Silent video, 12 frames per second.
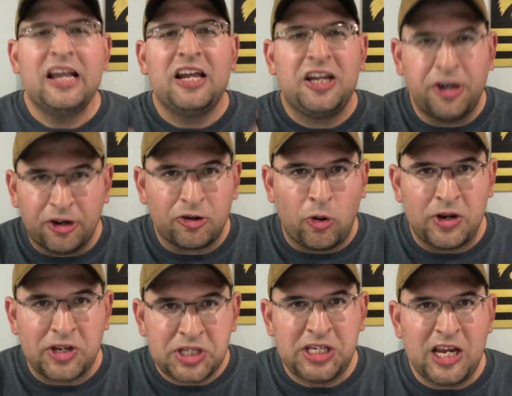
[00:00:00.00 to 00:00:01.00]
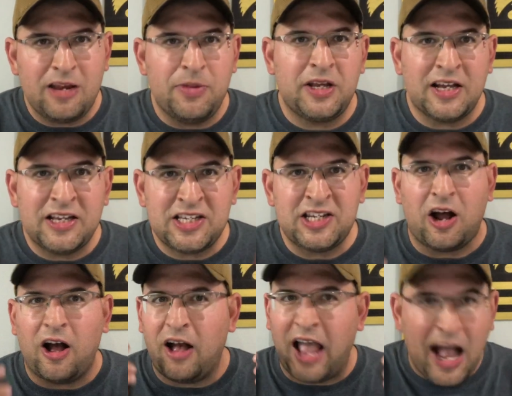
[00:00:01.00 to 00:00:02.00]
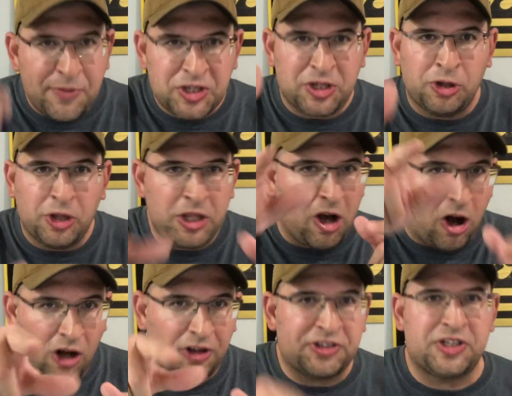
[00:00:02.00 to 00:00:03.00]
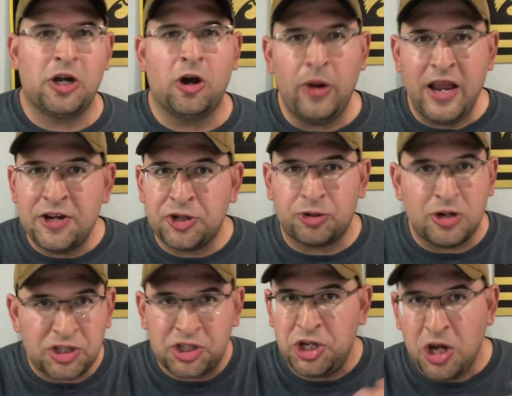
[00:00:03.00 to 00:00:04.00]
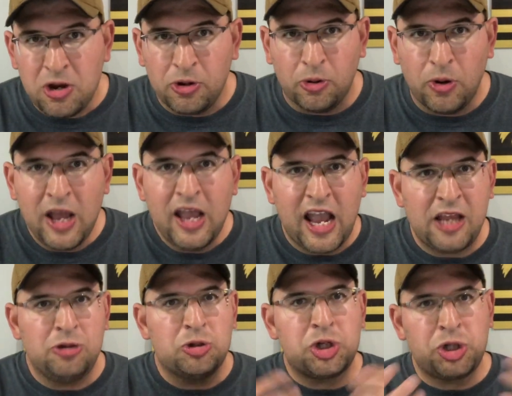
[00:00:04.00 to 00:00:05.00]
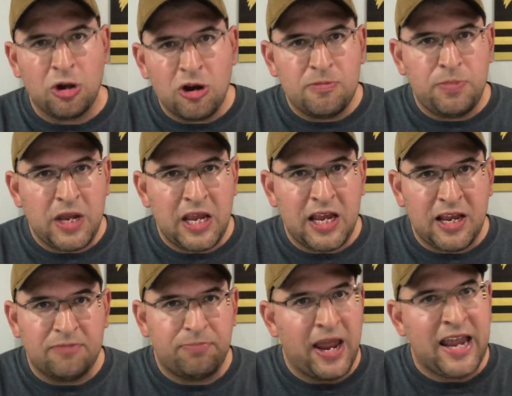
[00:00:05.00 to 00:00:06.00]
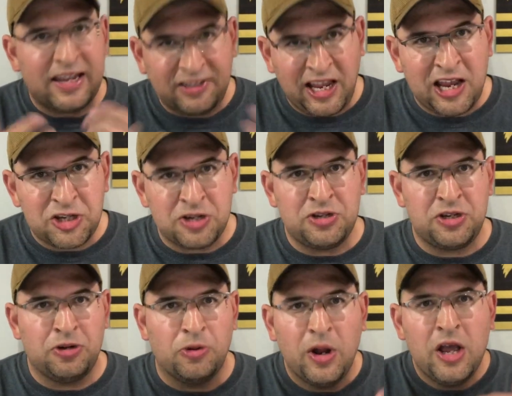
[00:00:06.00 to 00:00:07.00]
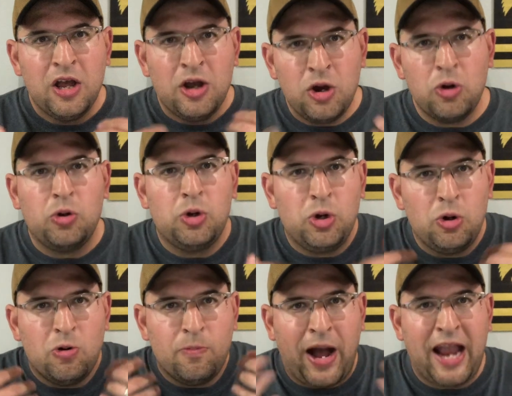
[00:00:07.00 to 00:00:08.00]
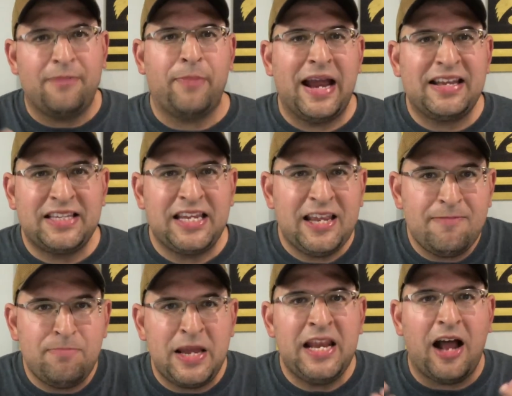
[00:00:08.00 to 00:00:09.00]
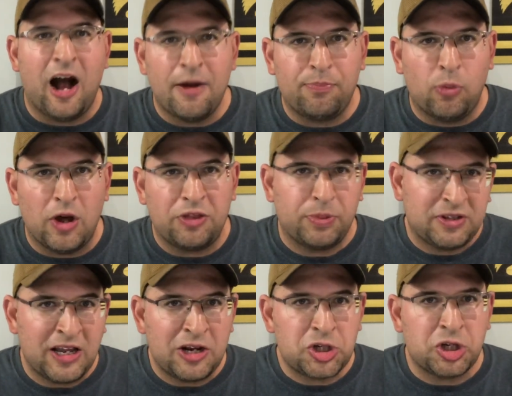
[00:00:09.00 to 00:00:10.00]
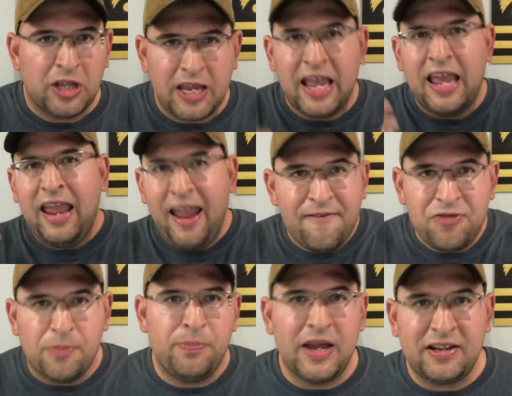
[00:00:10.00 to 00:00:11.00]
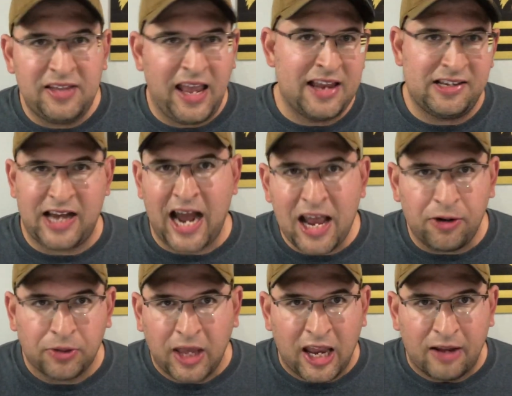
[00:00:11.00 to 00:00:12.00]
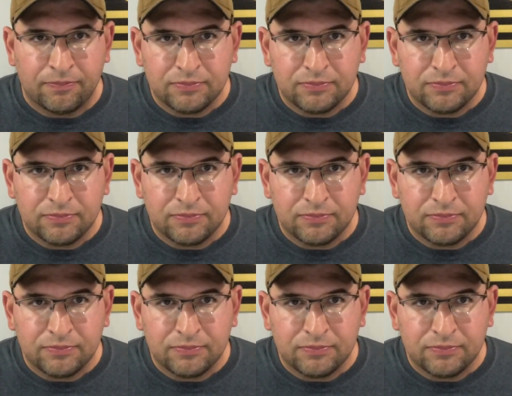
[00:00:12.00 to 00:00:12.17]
you're going to see, because it absolutely also interests you, and you should be paying attention to who might my team meet up with potentially in the Big Ten title game.